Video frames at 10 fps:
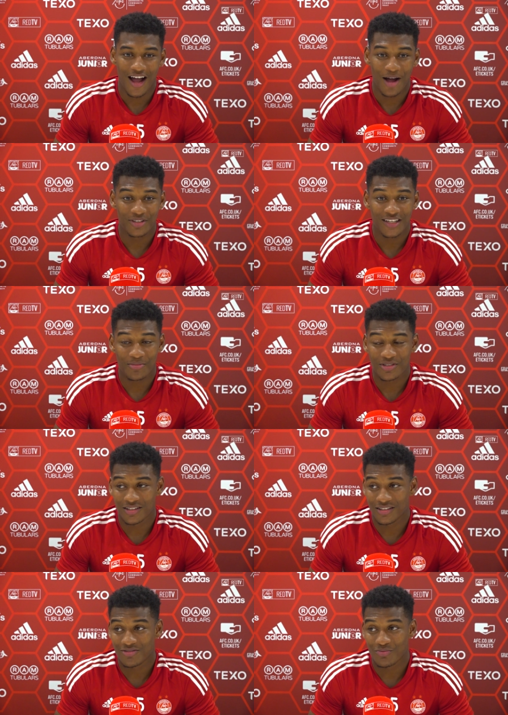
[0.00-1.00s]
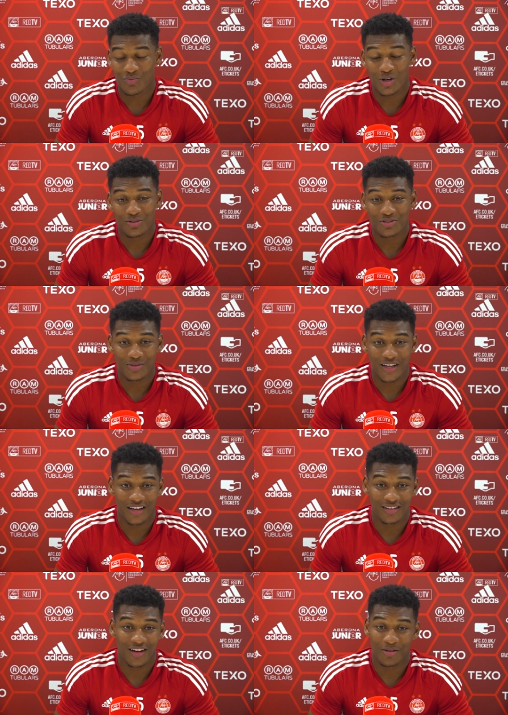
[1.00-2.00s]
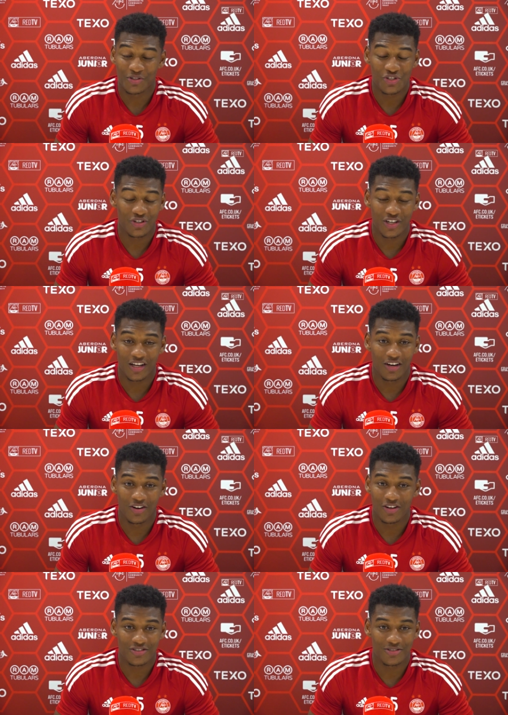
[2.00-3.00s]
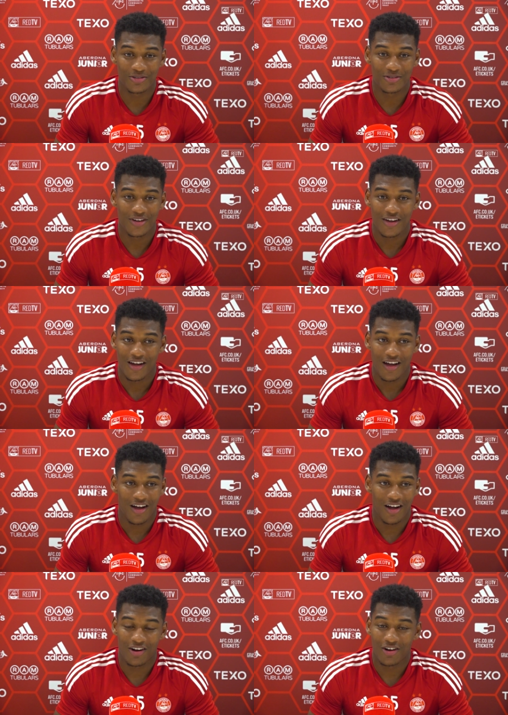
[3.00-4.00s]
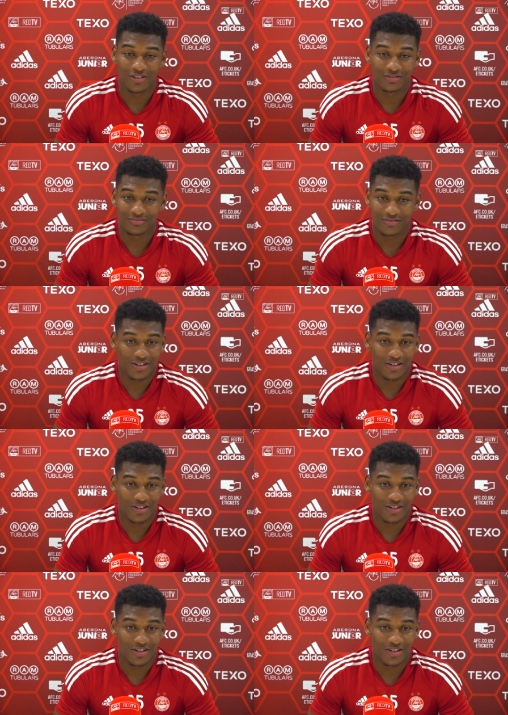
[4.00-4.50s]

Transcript: I'm adapting well to it and I'm enjoying it a lot, so I can't